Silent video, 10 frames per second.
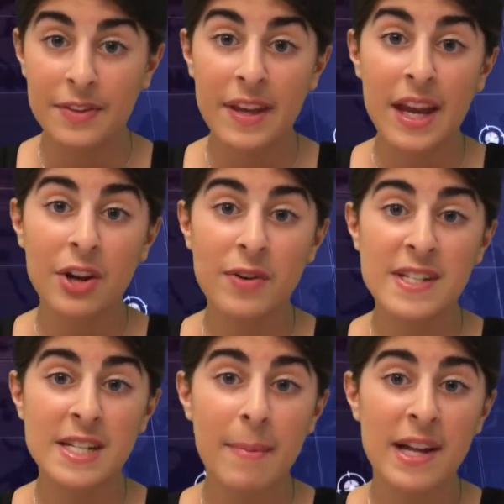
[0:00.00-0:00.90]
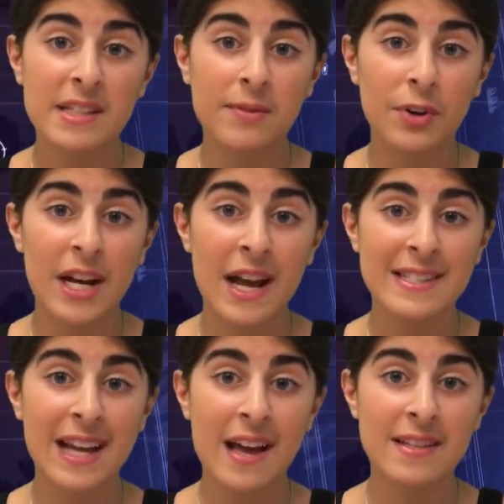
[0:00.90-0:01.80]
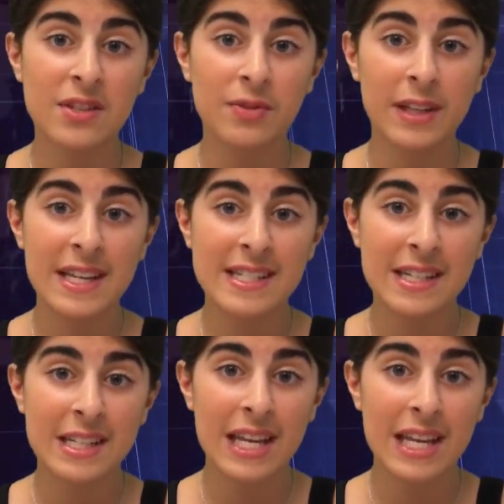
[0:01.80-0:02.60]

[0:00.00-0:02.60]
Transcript: The increased amounts of greenhouse gases released